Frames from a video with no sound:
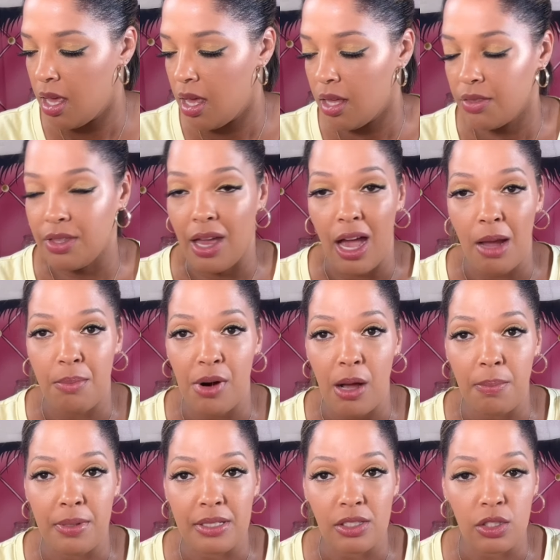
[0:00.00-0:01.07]
The eyebrow
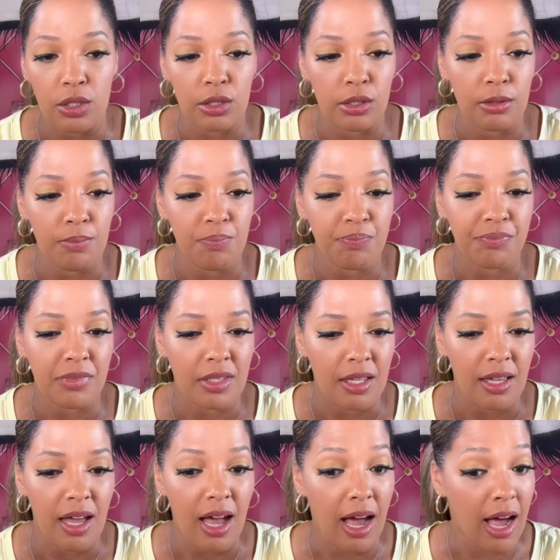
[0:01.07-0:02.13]
pencil,
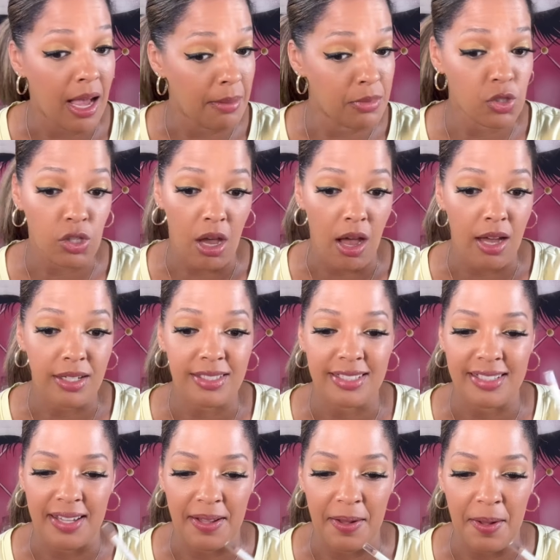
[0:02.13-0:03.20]
I'm shocked.
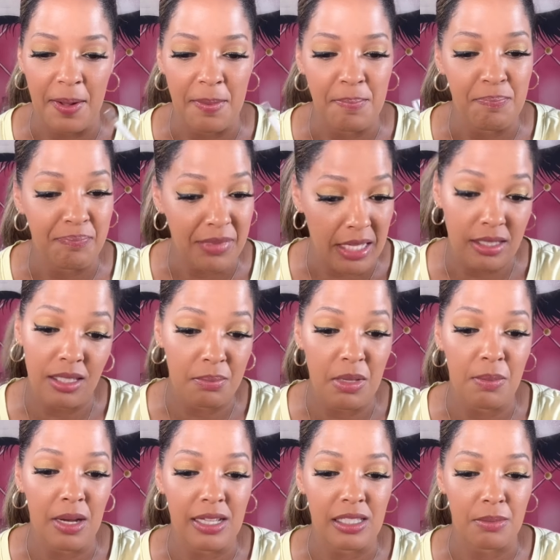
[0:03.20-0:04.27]
Um, that took me
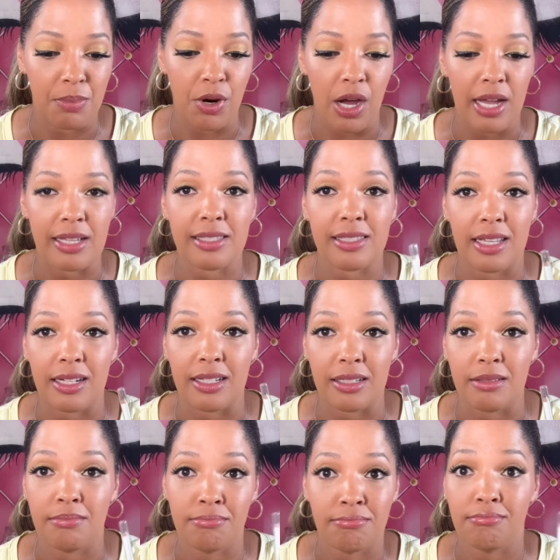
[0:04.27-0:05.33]
by surprise that it,
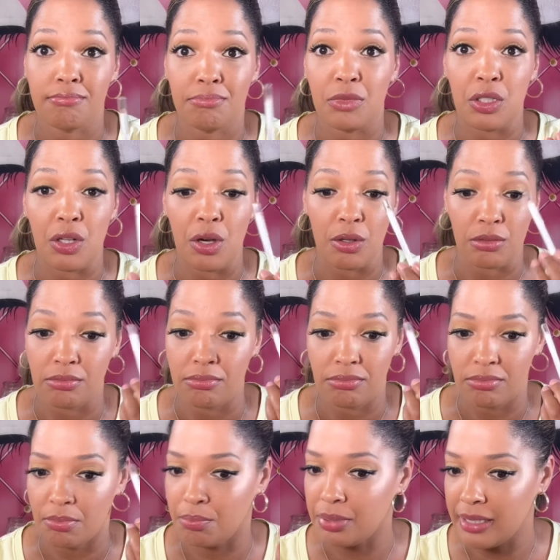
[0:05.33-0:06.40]
you know,
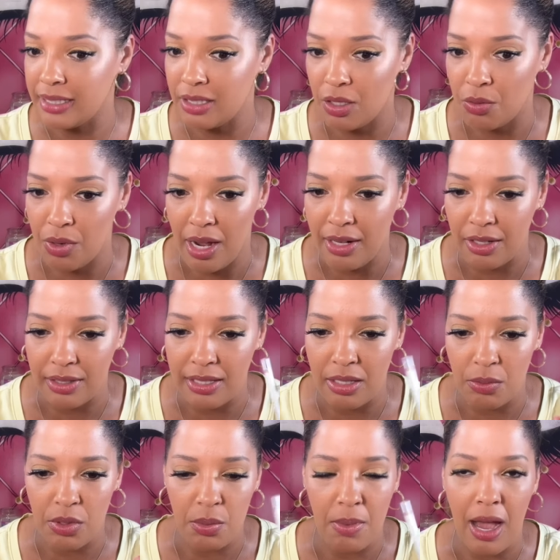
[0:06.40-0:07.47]
blended right on in
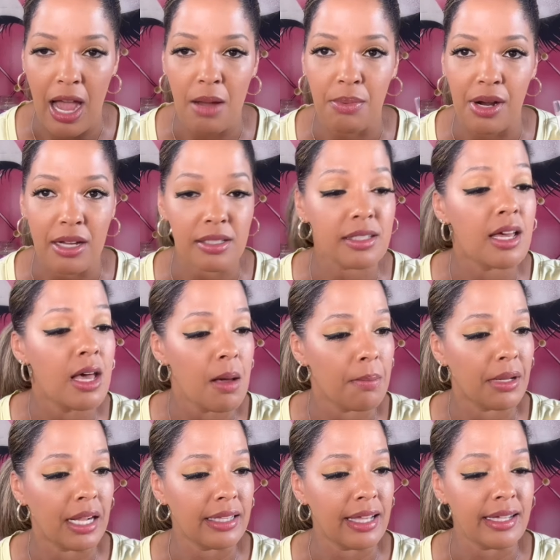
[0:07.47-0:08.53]
with my eyebrows, but
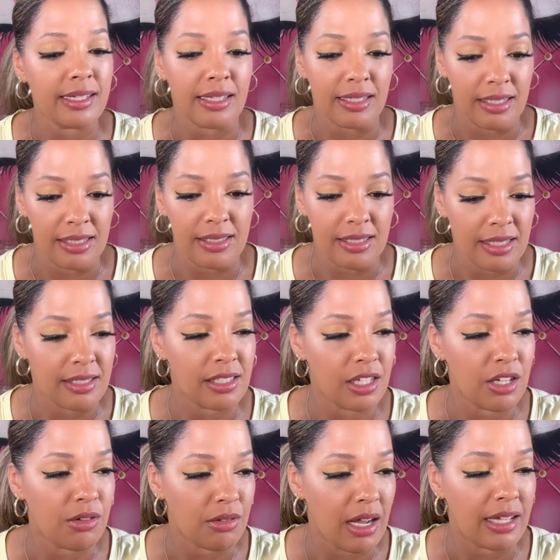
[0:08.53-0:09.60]
I like it. It's, it's
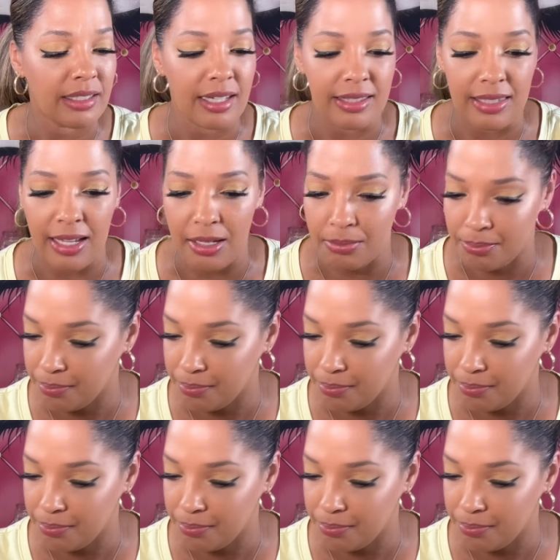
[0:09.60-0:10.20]
cute. I like that.